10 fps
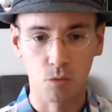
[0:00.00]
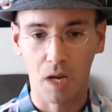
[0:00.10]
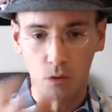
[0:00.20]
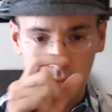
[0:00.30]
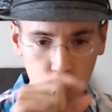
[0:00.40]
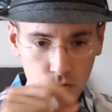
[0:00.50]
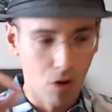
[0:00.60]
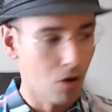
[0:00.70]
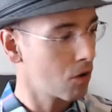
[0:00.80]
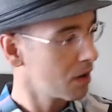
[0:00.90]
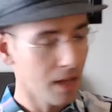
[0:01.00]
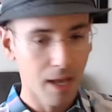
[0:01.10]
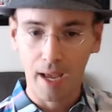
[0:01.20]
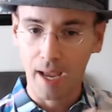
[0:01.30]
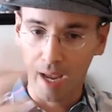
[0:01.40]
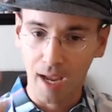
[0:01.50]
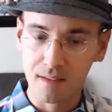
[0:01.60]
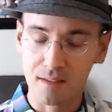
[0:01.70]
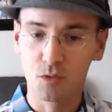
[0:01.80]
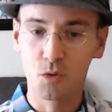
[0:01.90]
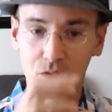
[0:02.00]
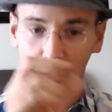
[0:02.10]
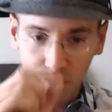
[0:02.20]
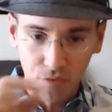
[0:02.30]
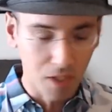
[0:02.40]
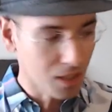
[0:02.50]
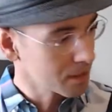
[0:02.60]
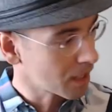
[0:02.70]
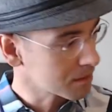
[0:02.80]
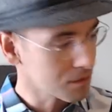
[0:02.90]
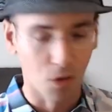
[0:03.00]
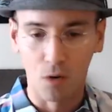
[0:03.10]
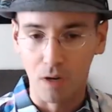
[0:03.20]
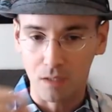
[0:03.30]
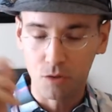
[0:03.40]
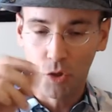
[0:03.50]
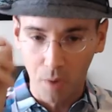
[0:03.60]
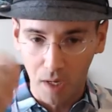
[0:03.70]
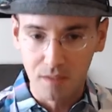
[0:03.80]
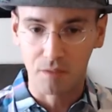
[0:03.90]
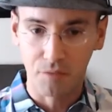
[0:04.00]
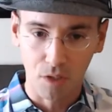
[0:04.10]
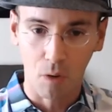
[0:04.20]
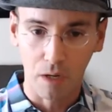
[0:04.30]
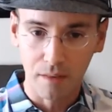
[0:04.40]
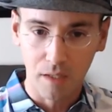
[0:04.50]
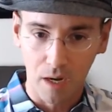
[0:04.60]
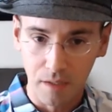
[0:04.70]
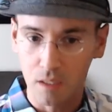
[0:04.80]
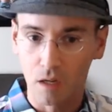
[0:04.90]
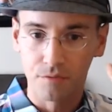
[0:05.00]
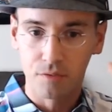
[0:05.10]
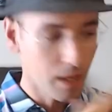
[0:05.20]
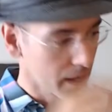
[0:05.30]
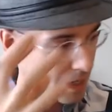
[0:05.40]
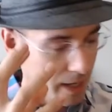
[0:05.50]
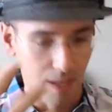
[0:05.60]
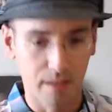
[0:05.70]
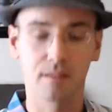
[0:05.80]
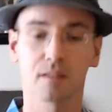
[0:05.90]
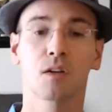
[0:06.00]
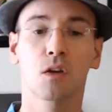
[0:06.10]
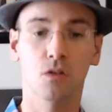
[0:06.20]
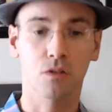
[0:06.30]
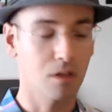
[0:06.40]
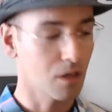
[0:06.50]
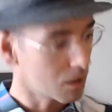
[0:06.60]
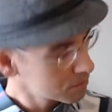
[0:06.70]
We had to draw hands and do something like, you know, like create something around the idea of hands. So, you know,